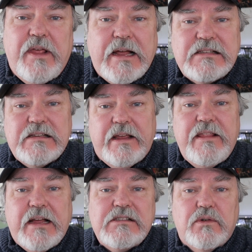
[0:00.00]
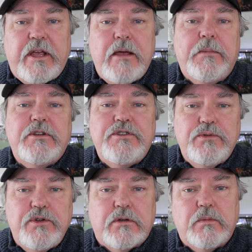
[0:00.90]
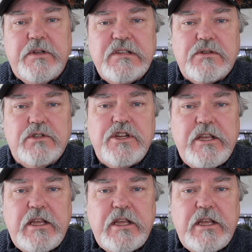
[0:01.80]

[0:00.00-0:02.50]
That's okay, but do your research.